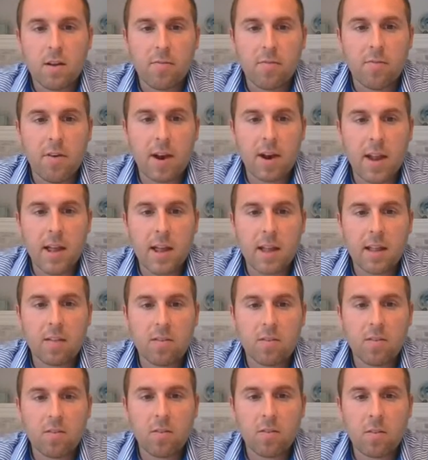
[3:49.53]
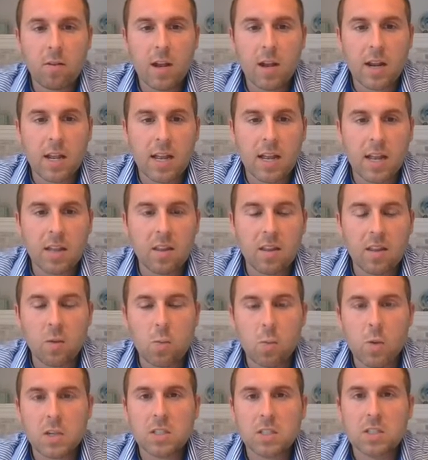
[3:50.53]
France, United
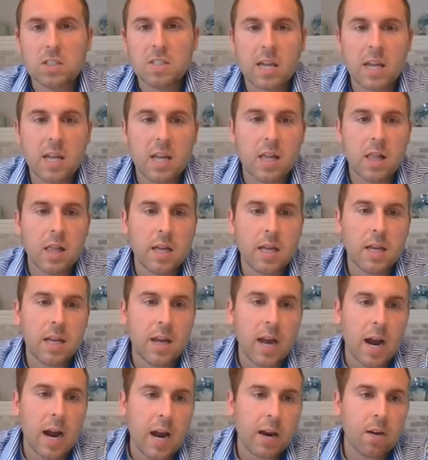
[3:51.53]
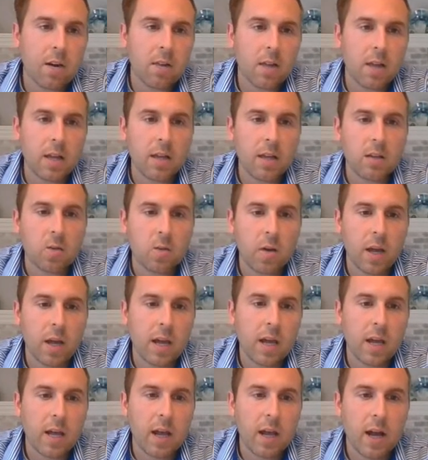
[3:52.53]
Kingdom, which is England, Ireland,
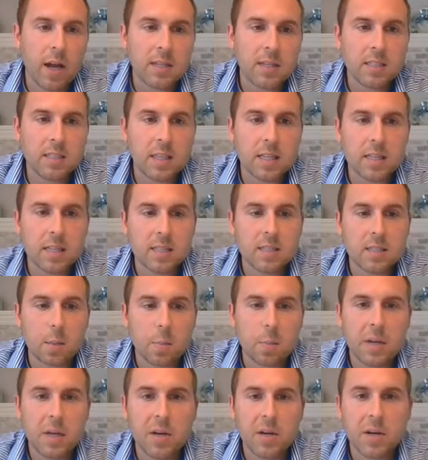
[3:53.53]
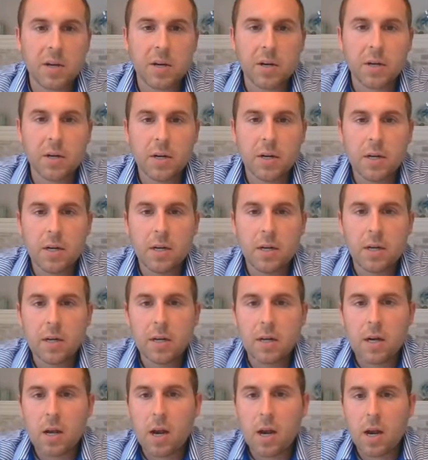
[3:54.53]
okay, Iceland is up here,
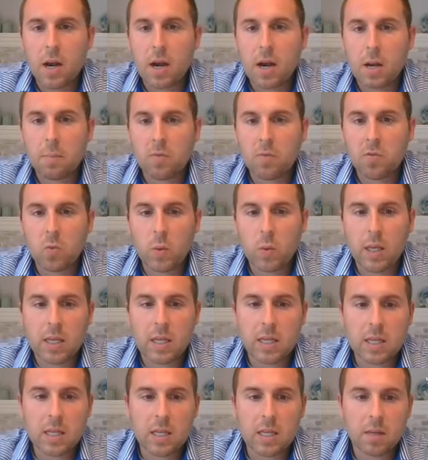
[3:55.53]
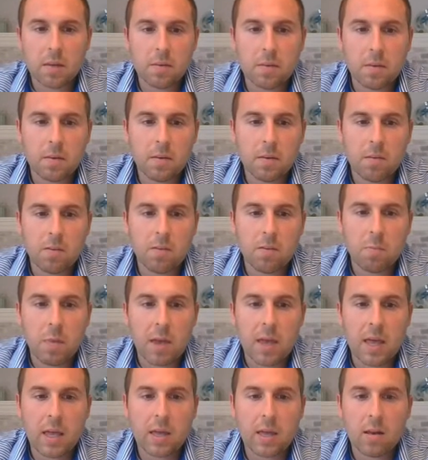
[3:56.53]
Sweden,
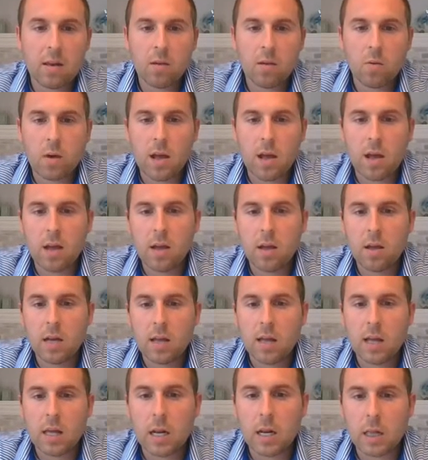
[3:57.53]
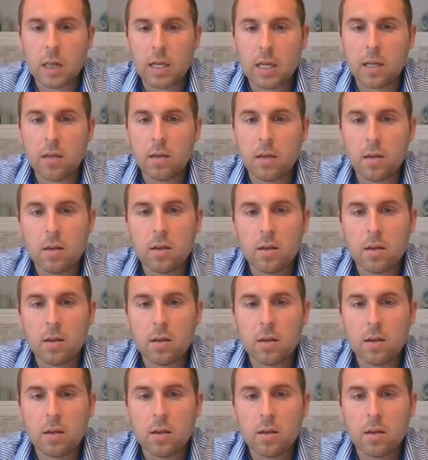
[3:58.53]
Spain, okay, Italy,